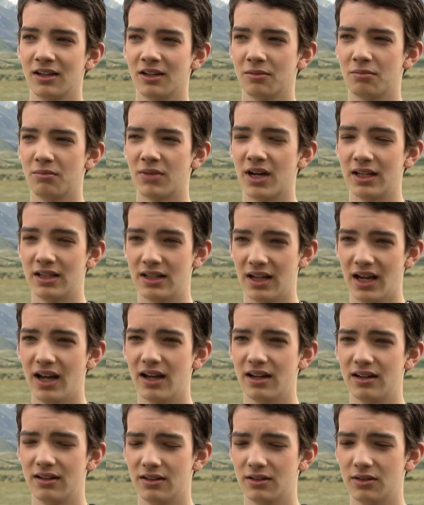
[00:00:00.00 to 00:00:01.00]
my
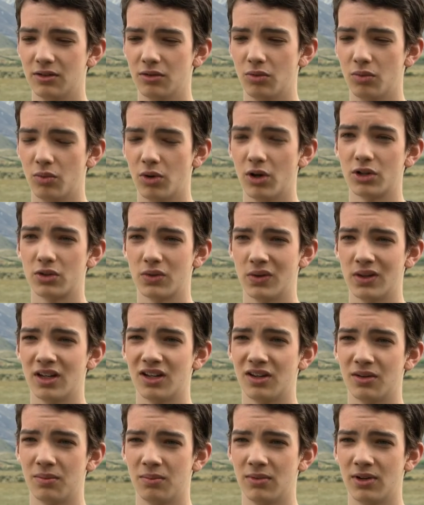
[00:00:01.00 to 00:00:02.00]
dad worked with
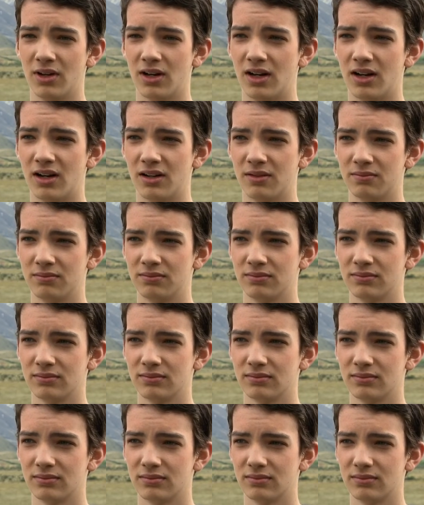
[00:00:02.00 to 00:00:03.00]
him
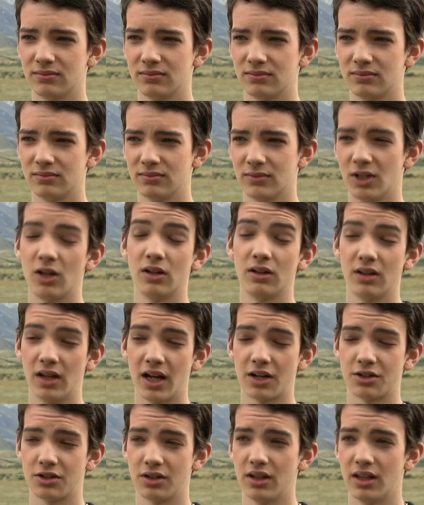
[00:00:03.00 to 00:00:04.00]
on
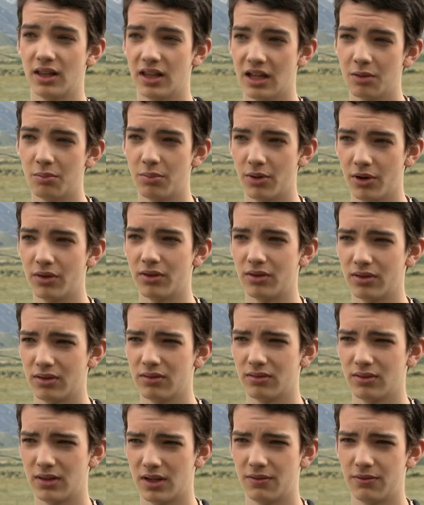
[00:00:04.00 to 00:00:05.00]
actually their
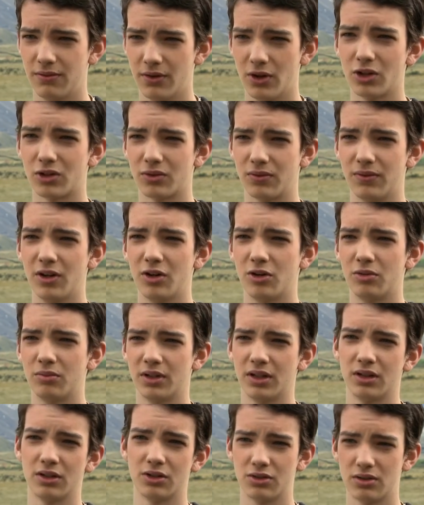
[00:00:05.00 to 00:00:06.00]
first film
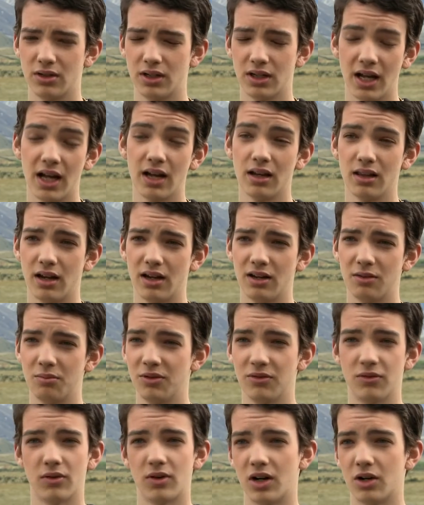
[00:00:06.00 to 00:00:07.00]
in Adelaide
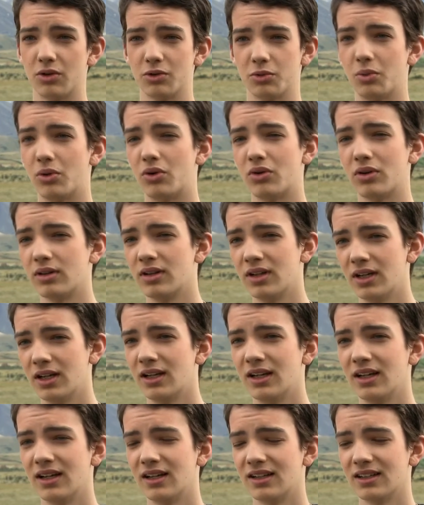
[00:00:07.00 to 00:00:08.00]
before I was born.
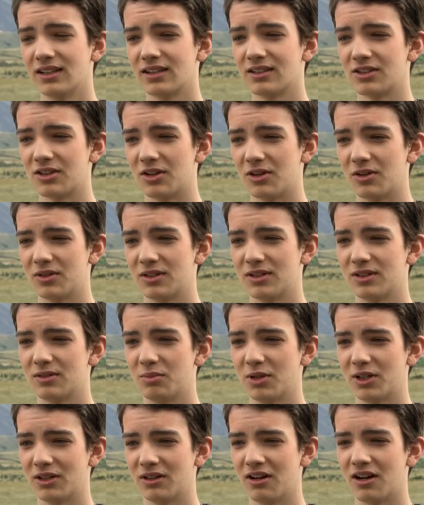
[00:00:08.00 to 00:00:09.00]
So it's
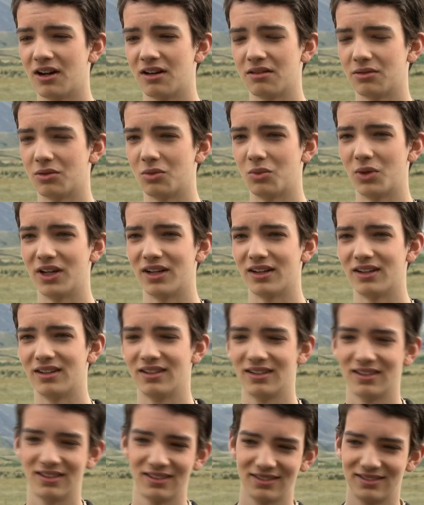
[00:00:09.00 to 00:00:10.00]
been kind of a weird,
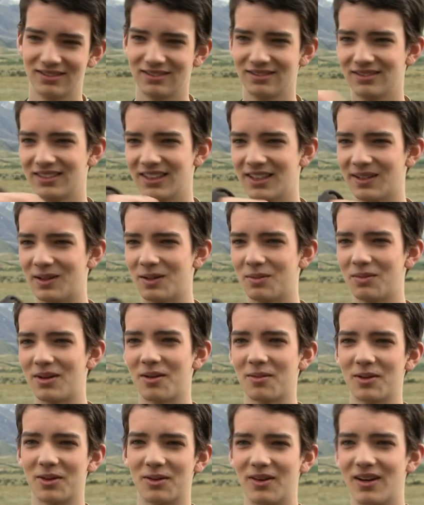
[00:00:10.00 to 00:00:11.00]

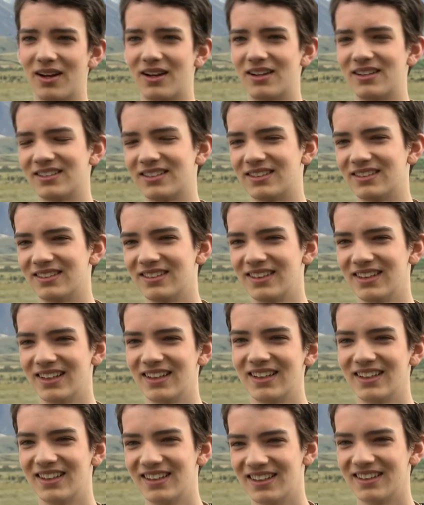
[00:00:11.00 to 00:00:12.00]
coming around and,
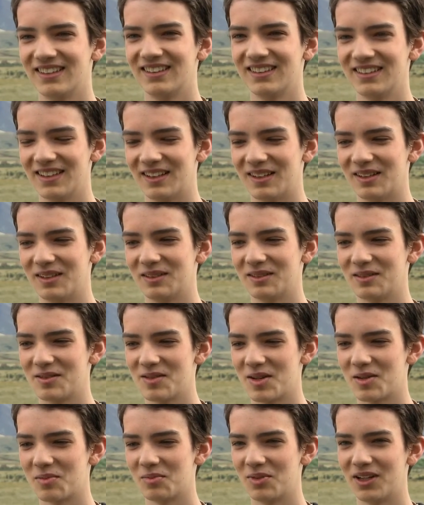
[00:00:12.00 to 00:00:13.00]

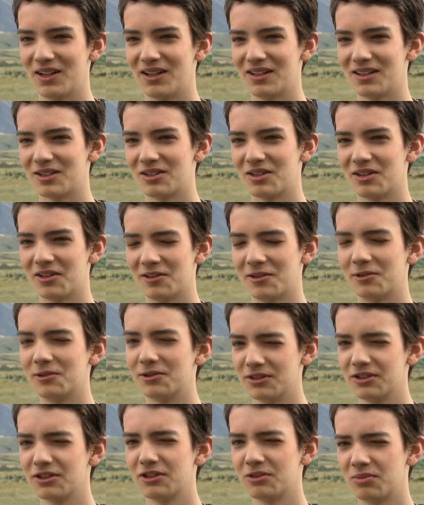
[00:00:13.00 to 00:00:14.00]
completing the circle.
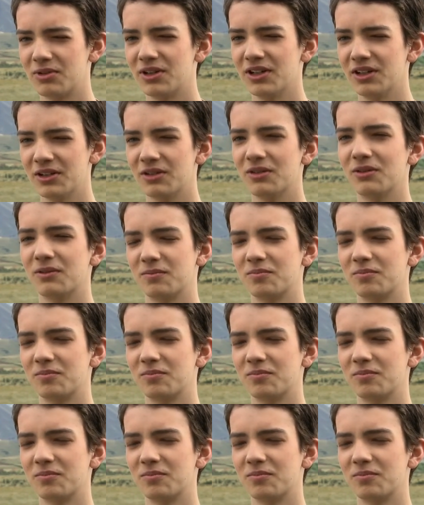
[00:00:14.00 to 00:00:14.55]
It's pretty cool.